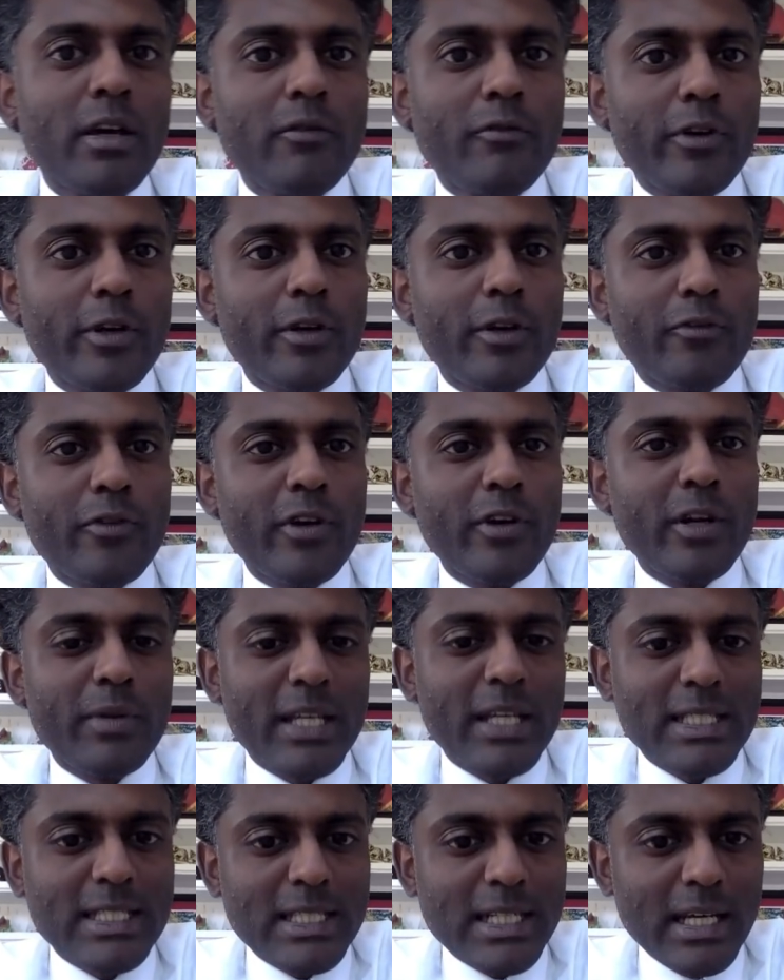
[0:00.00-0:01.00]
For your free
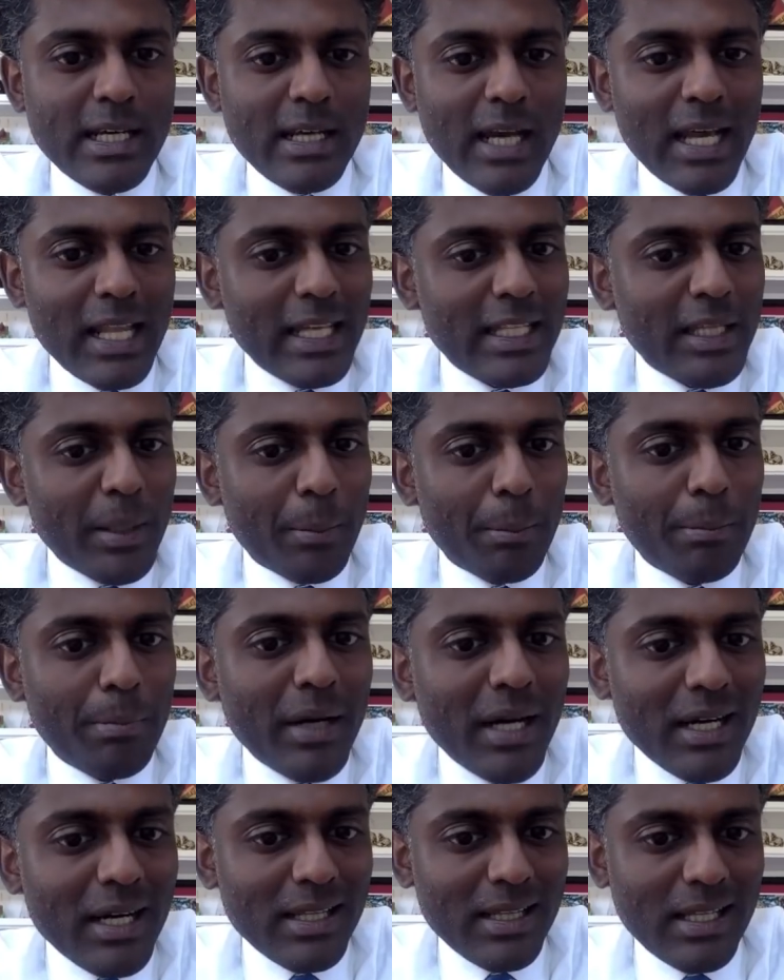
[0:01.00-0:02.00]
play today, I like the
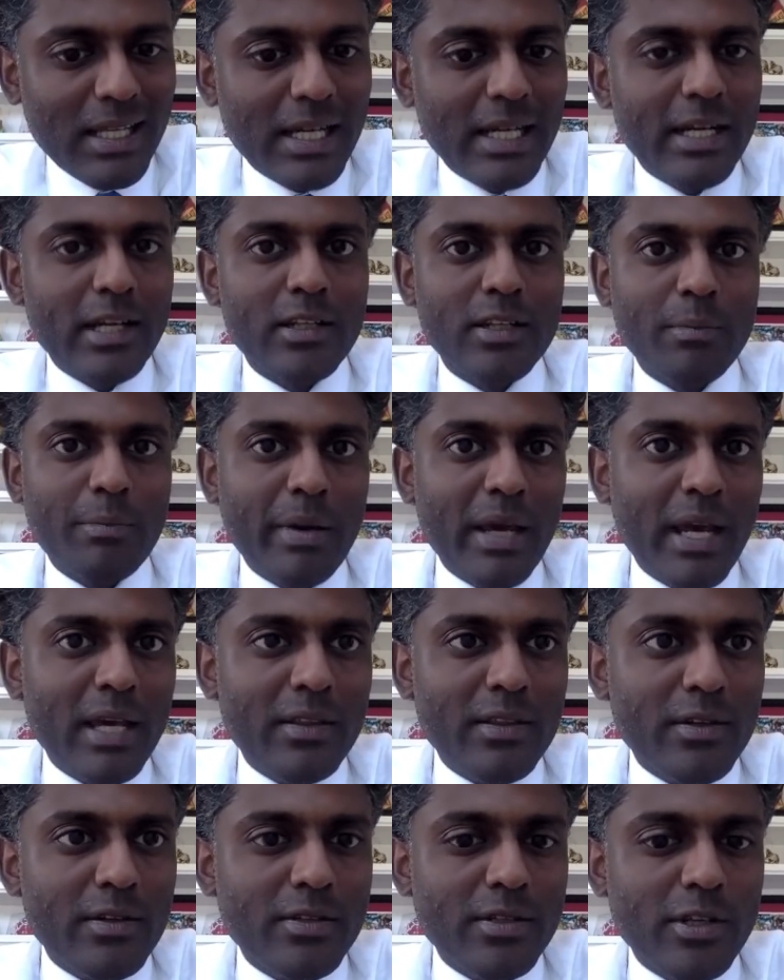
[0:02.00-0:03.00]
puck line on the
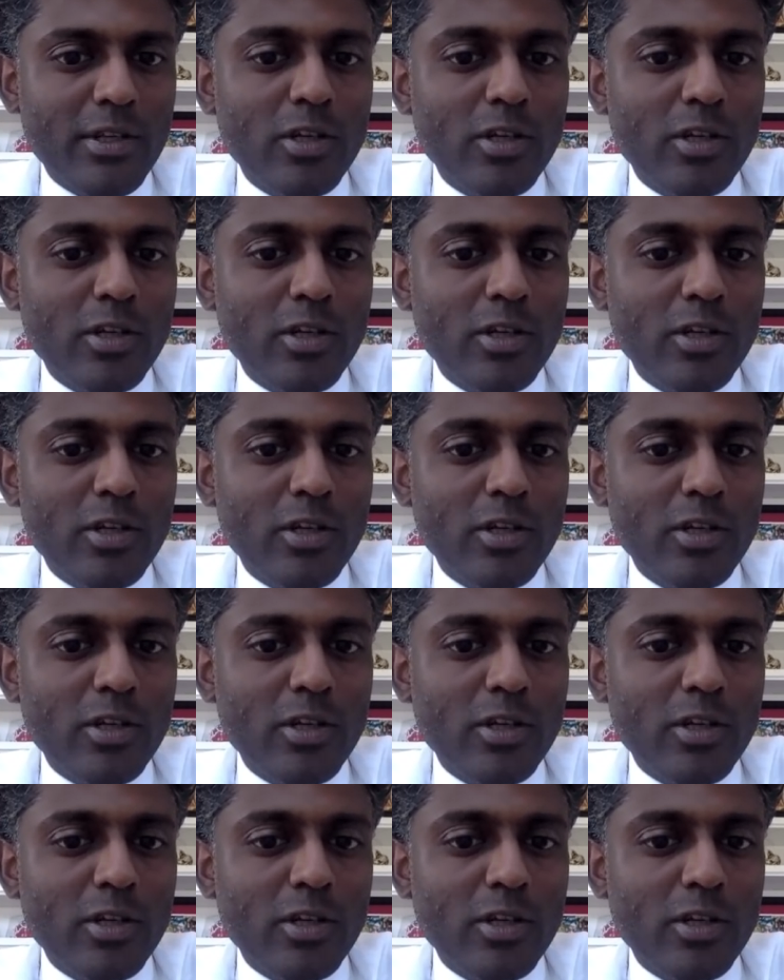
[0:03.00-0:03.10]
Panthers,